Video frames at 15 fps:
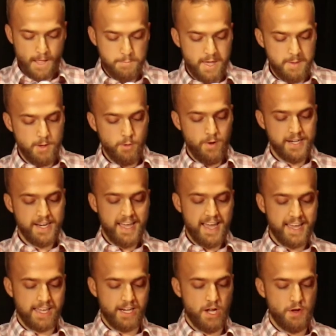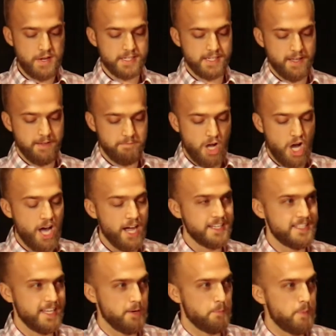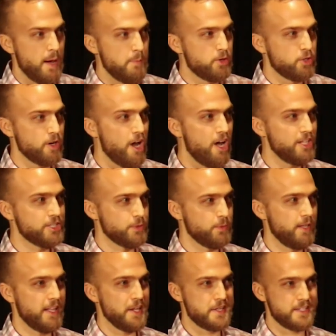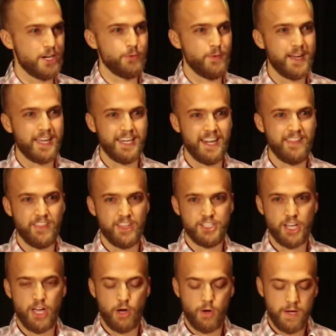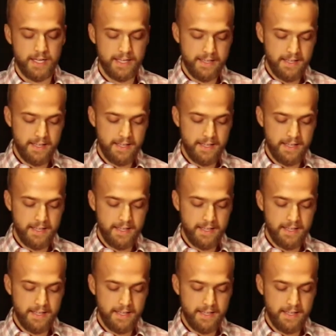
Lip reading: Maybe one day I can host a haunted pub crawl to really start raking in the dough.